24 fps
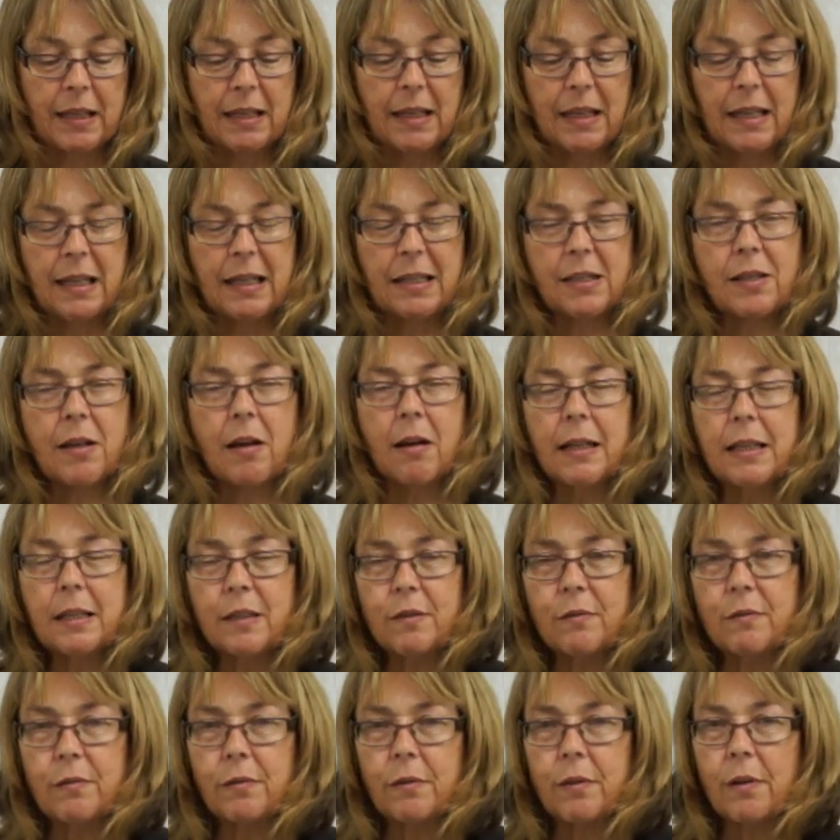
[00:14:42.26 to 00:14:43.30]
It's kind of
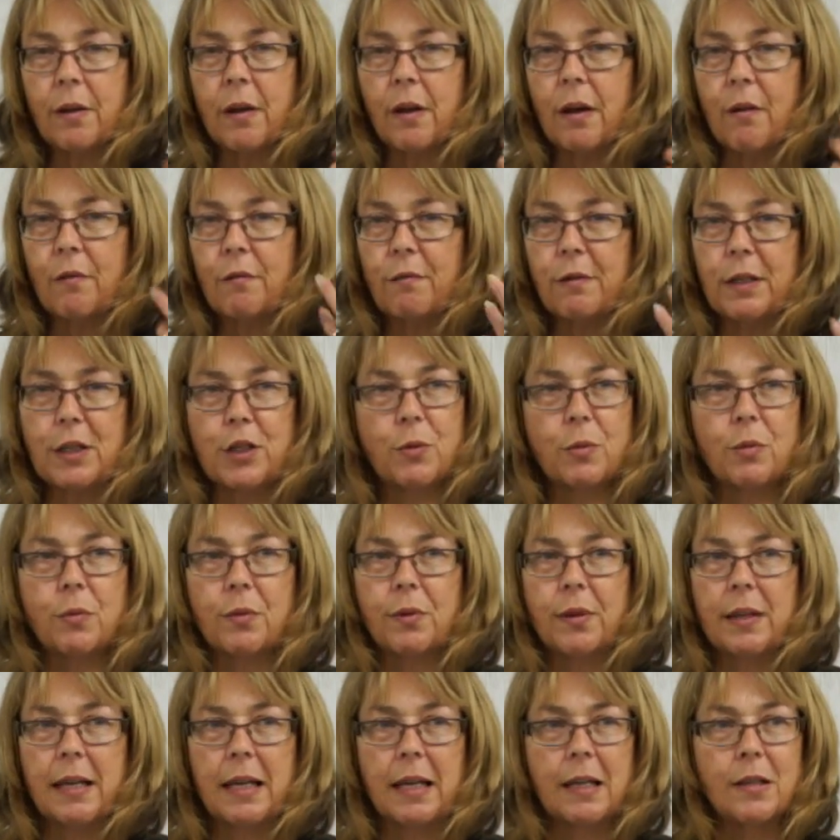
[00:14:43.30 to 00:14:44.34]
a visual
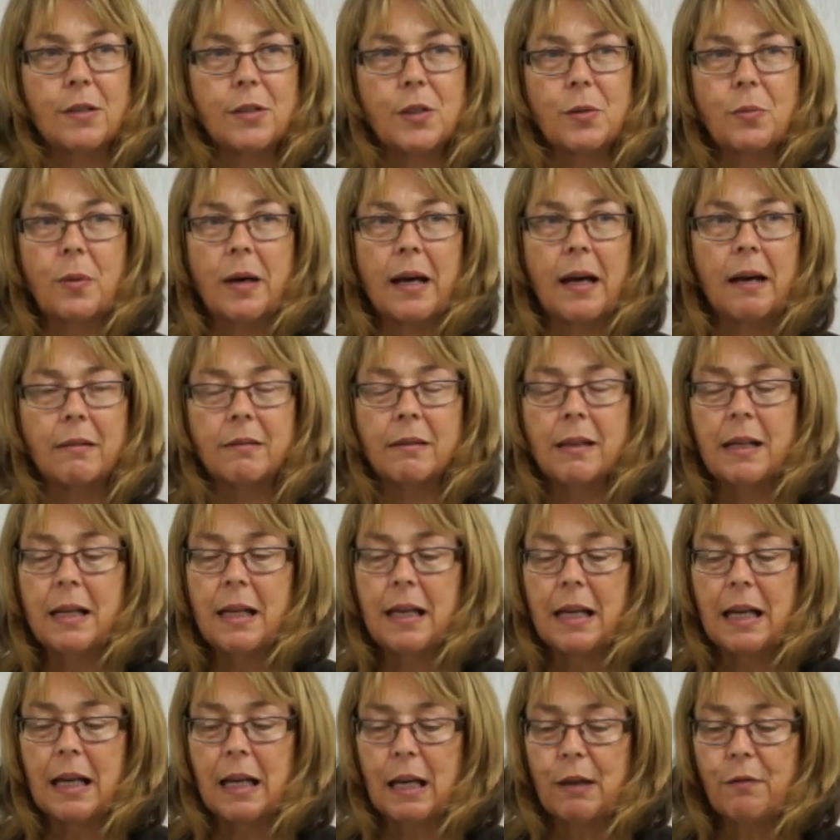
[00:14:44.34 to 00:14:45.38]
thing as well.
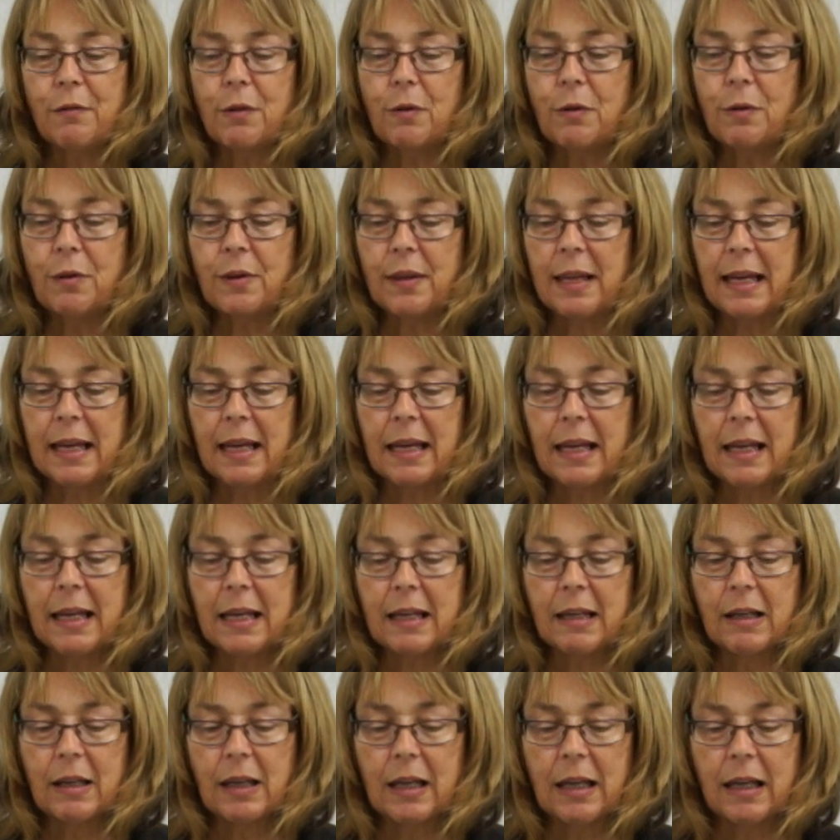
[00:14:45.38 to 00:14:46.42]
If you think
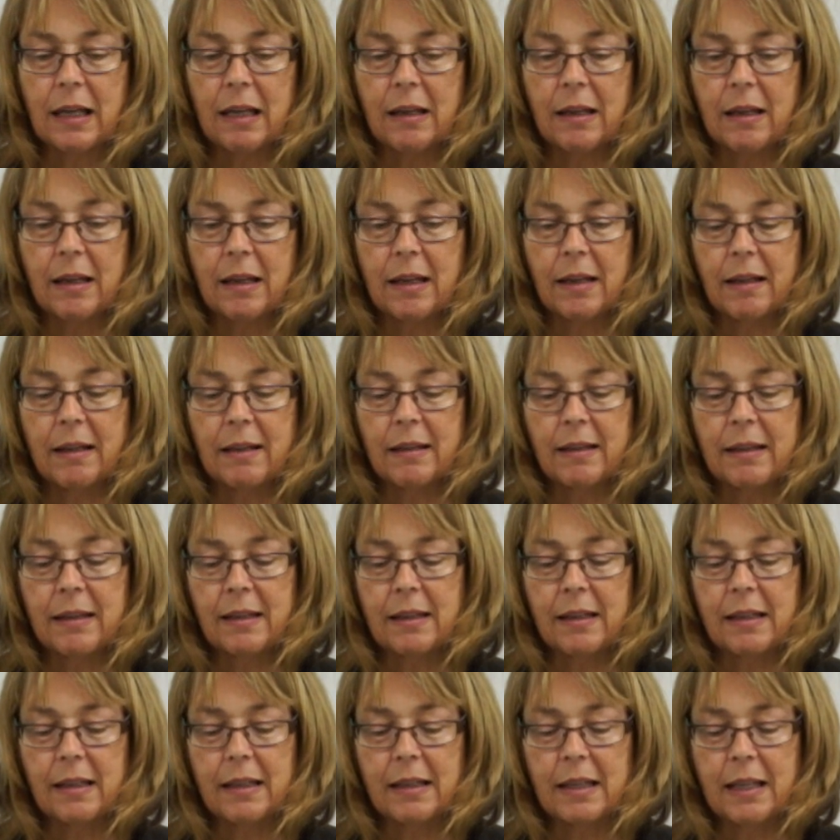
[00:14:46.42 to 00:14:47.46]

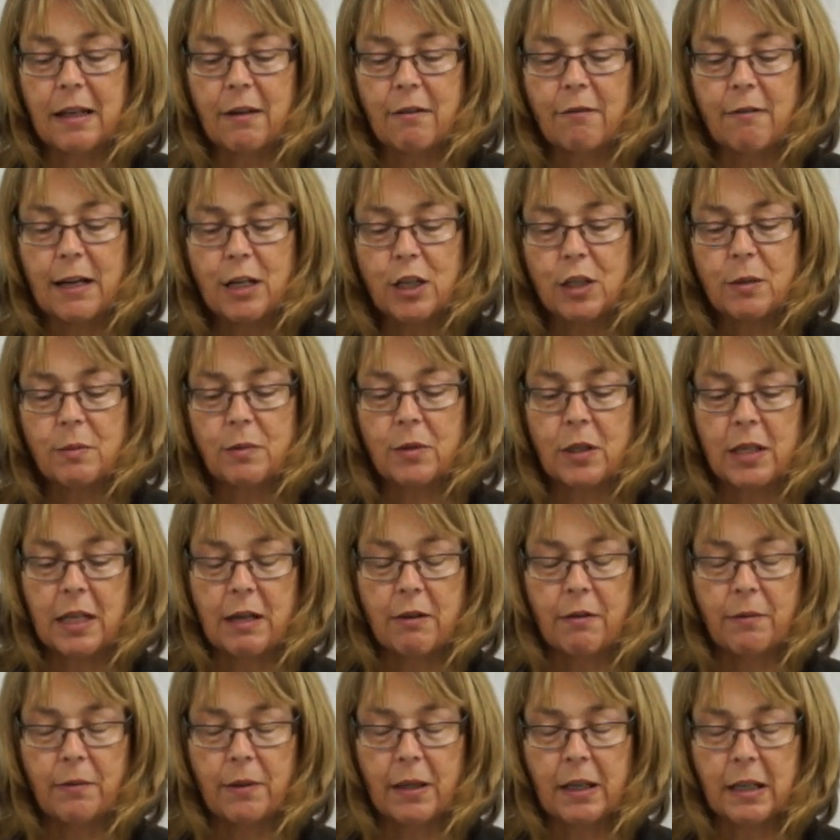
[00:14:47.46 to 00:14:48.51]
that the
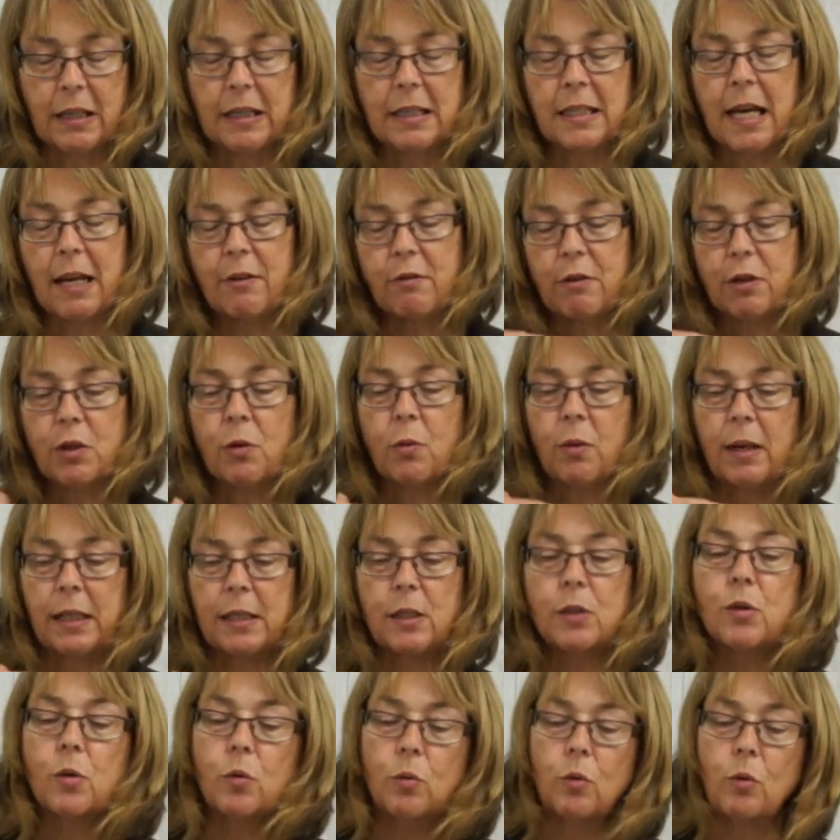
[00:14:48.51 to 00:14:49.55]
arrangement, the container is quite
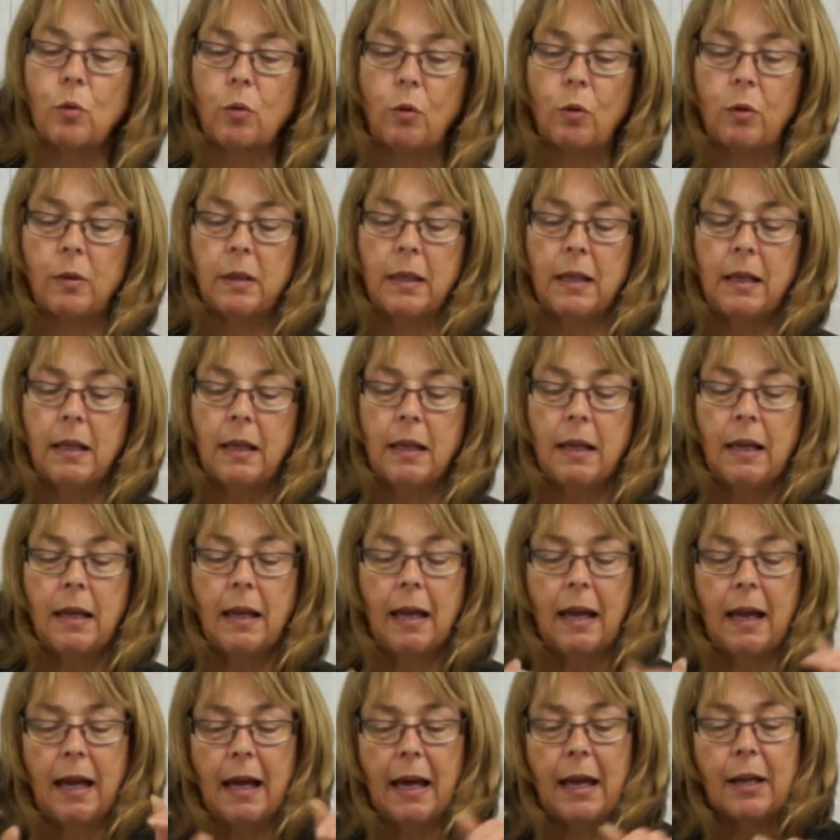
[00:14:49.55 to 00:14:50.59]
tall
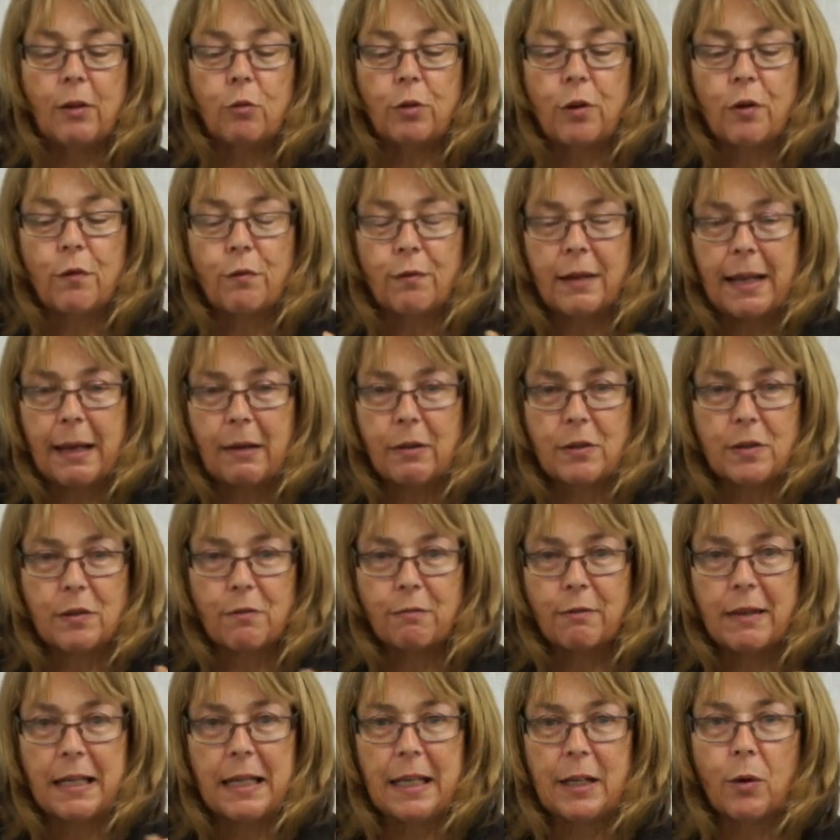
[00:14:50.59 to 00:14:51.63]
and all your flowers are
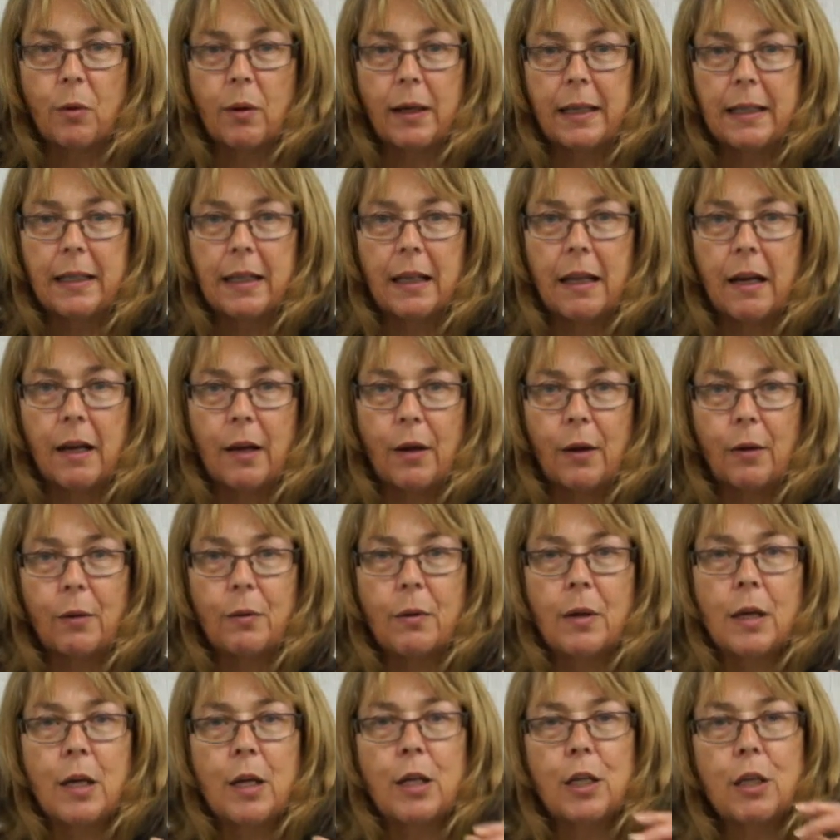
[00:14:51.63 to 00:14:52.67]
really quite low,
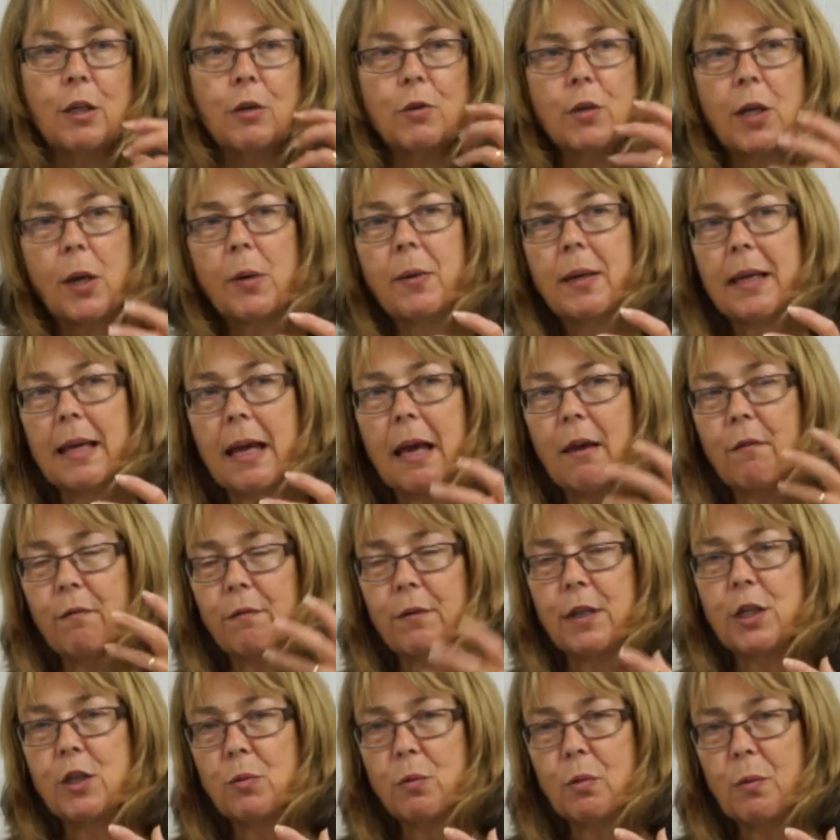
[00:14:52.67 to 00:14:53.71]
you don't get a
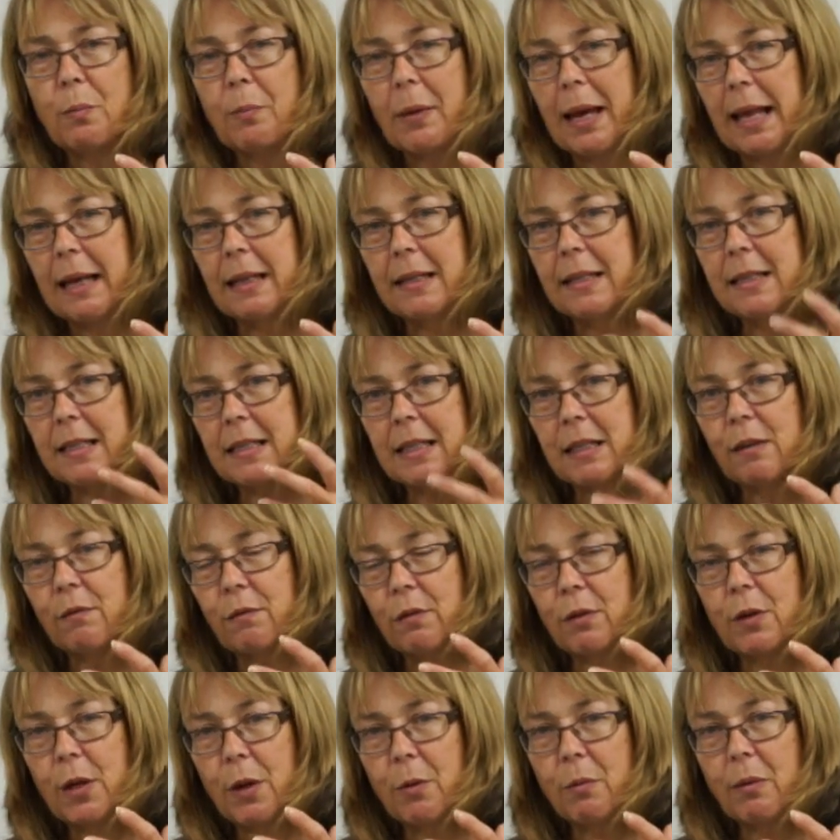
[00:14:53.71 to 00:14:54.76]
visual balance, if you
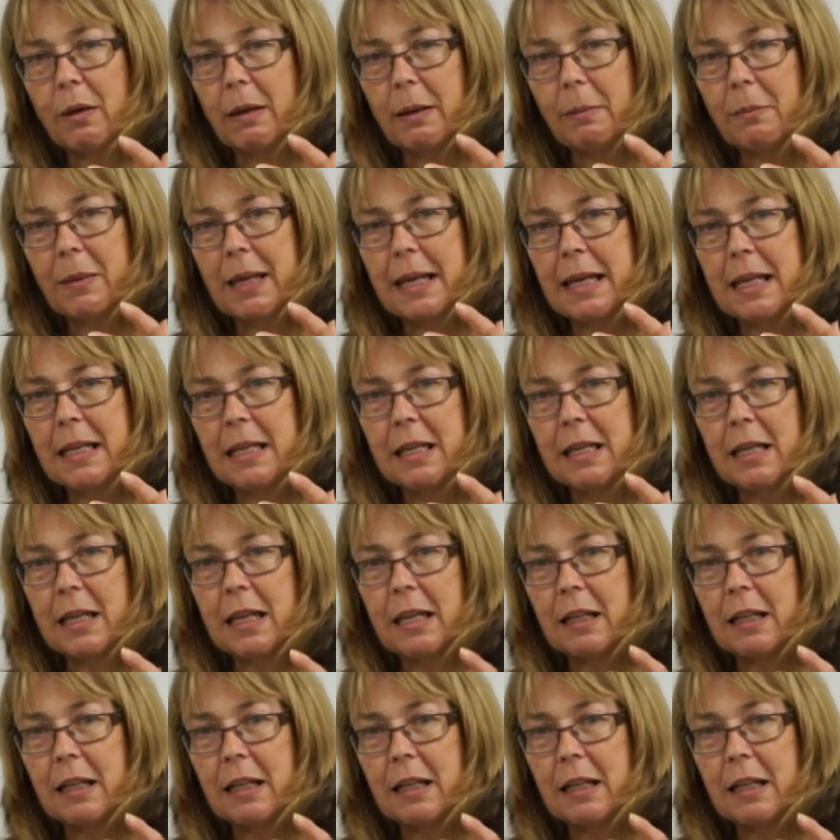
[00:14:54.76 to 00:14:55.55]
know what I mean.